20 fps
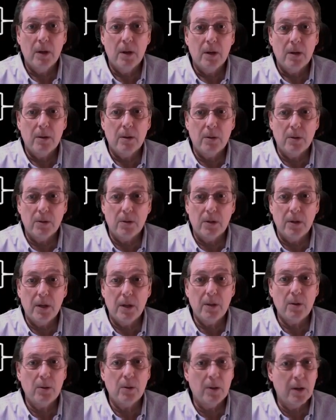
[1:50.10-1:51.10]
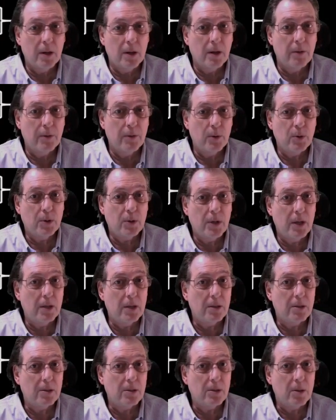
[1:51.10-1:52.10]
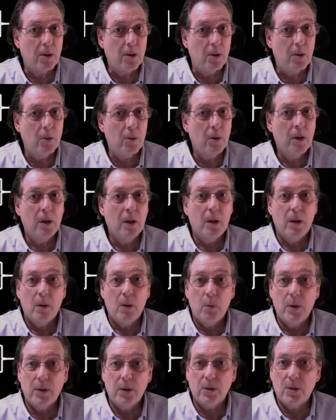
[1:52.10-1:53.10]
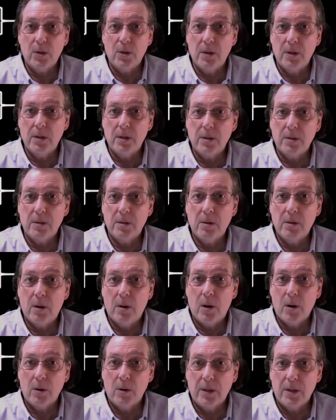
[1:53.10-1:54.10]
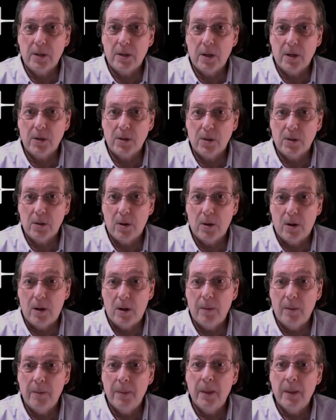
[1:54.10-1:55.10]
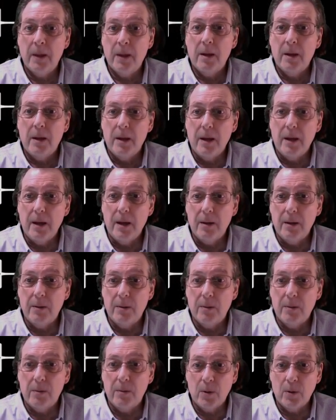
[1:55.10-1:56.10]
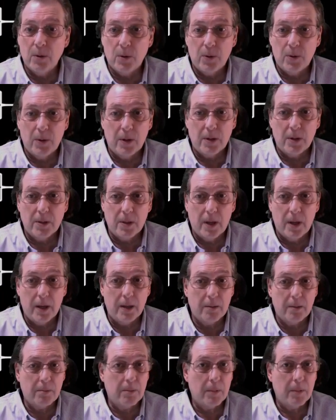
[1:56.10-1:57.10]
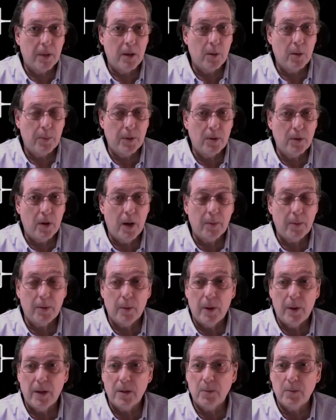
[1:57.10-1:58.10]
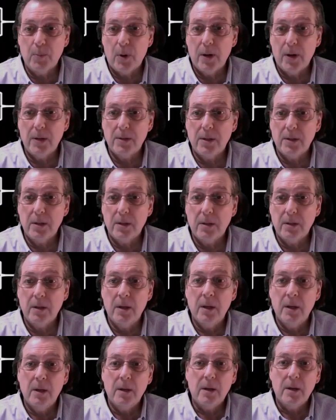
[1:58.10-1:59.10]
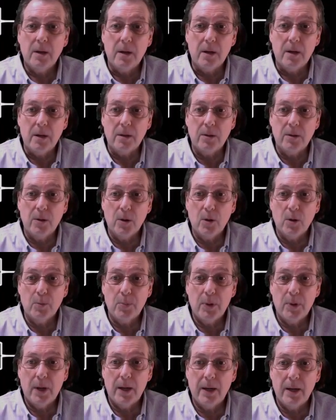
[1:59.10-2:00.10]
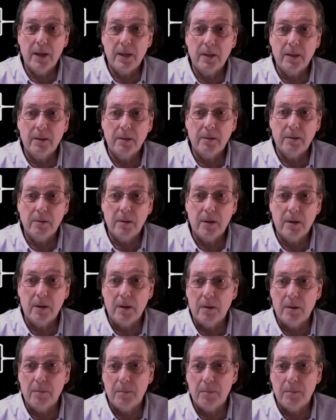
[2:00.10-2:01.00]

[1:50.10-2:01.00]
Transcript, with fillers: There's another layer of use cases, though, which is hardly touched at all. And those are things like helping you optimize pricing, uh, D E R planning, uh,